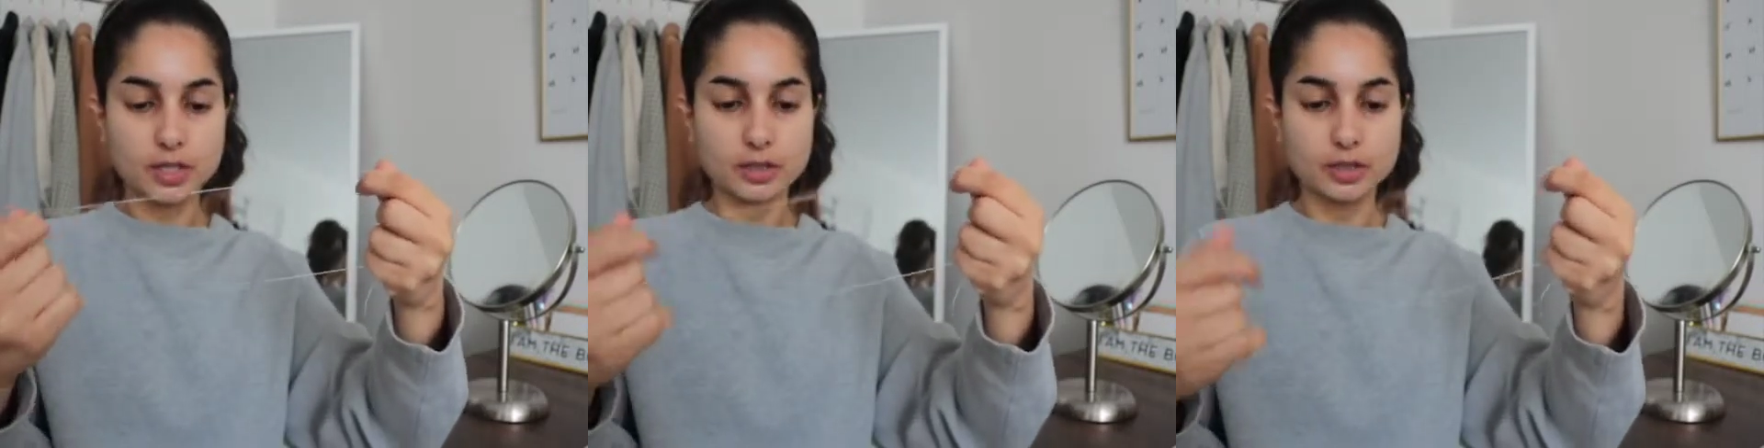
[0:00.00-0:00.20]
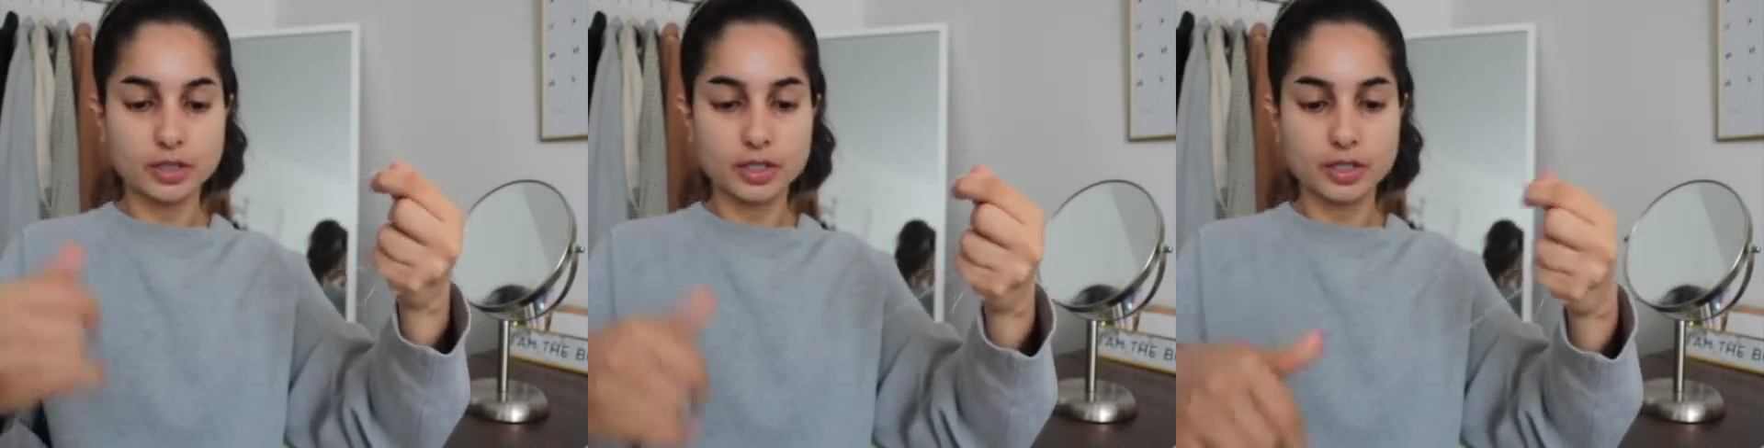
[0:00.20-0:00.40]

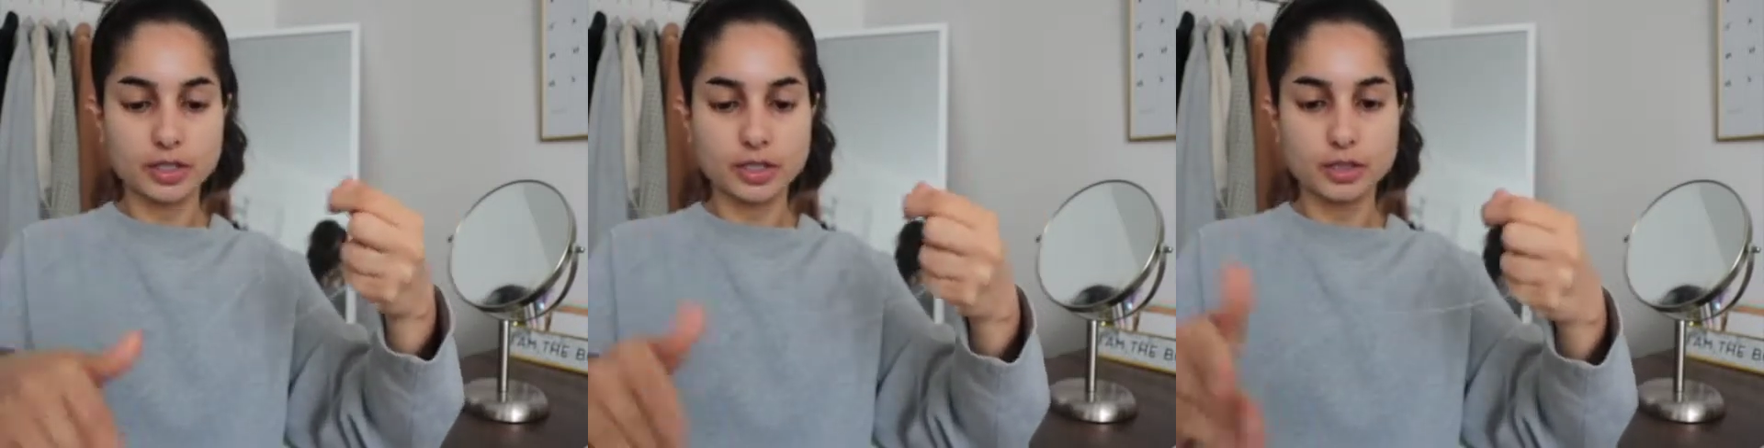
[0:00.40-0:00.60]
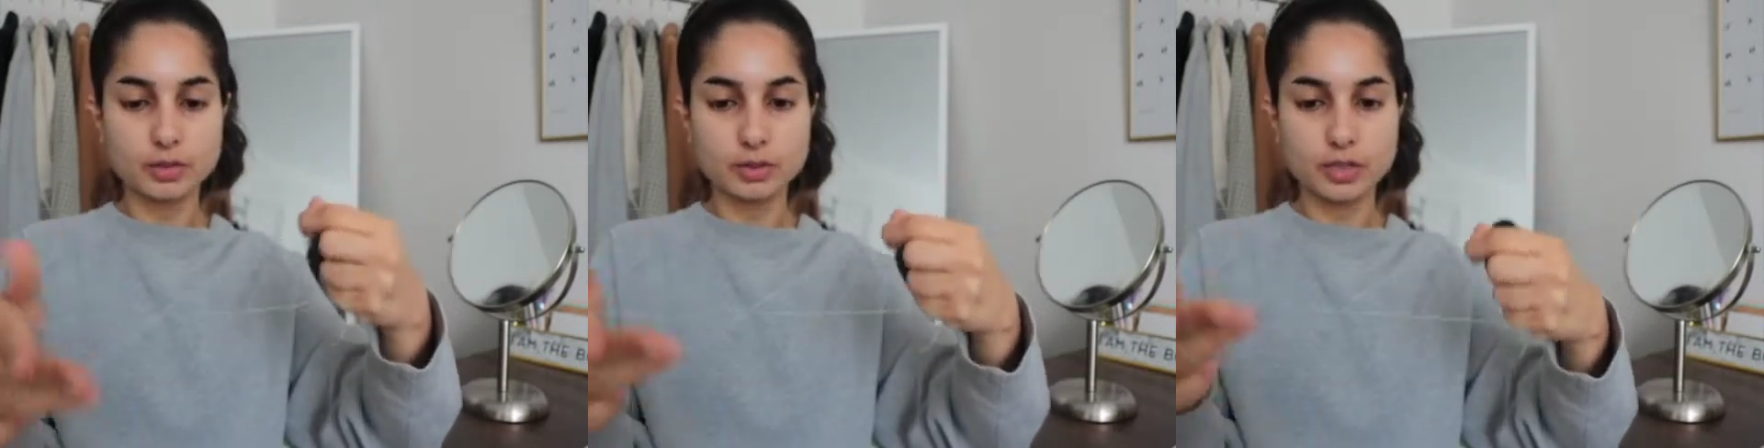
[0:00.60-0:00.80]
then you're going
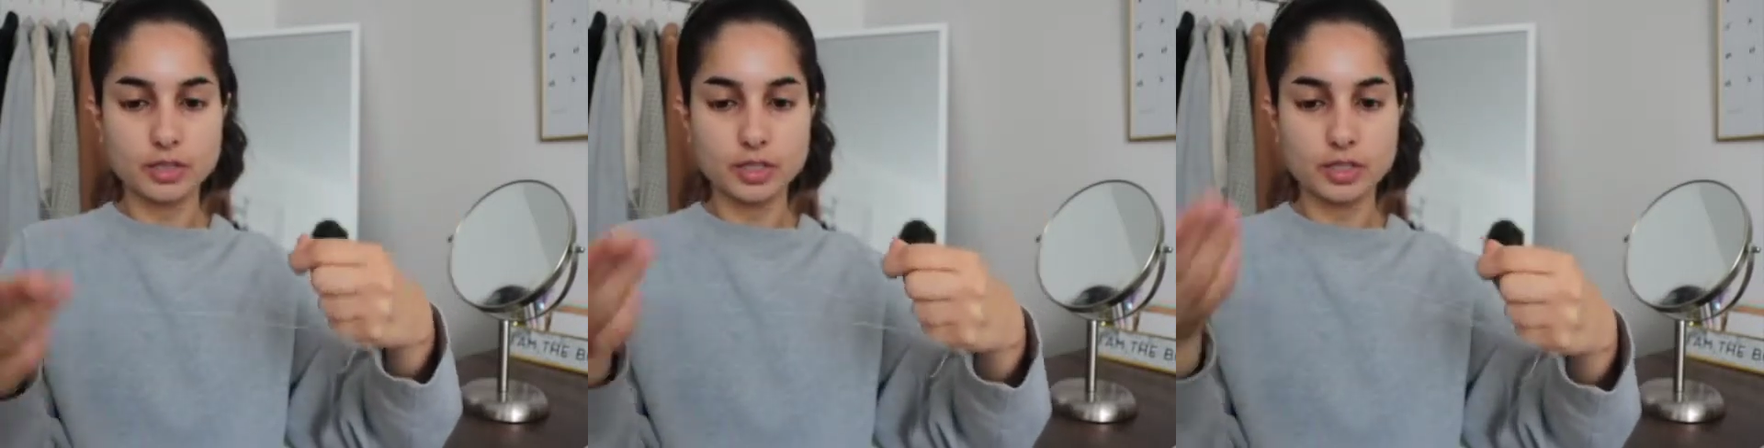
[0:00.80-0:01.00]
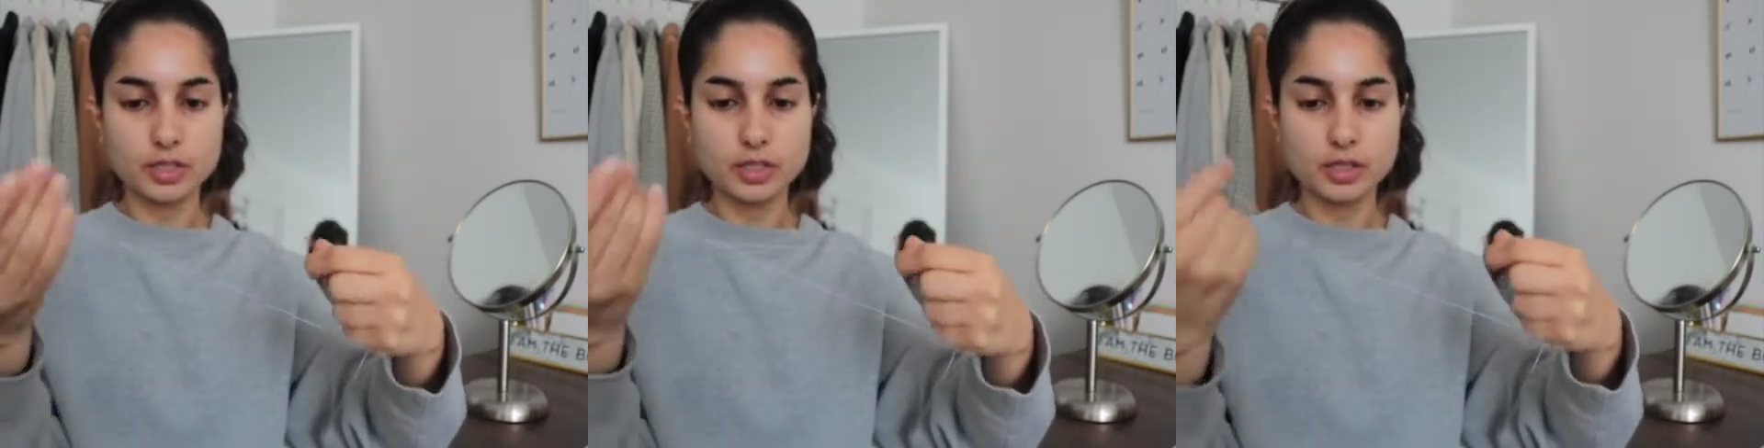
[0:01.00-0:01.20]
to
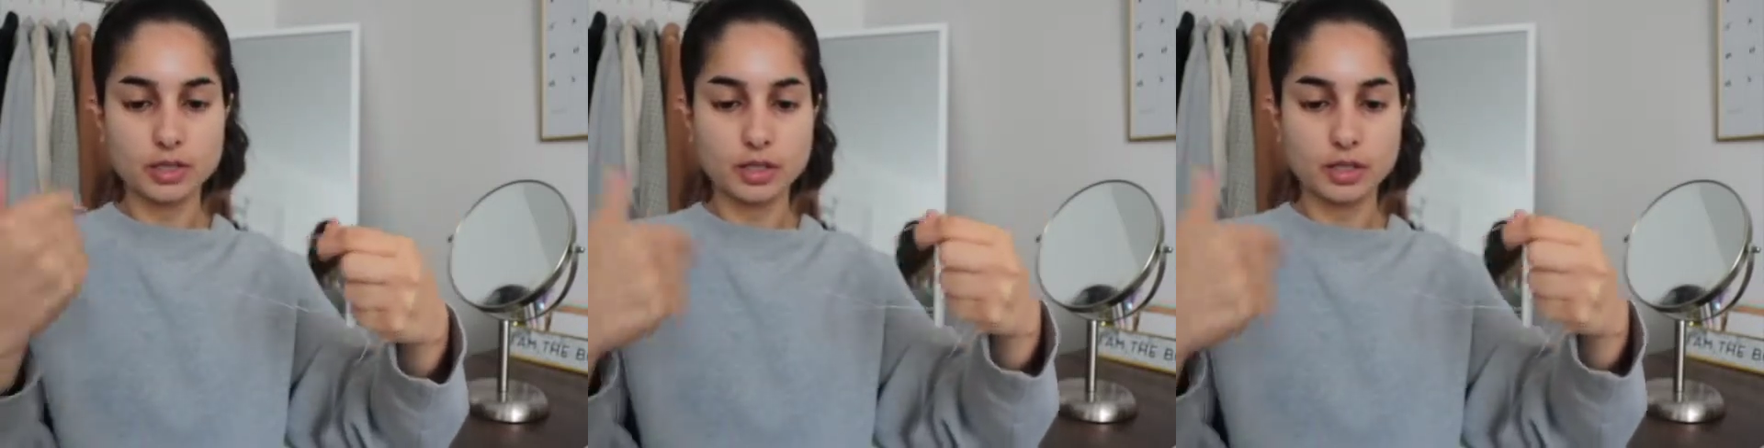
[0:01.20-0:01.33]
twist it.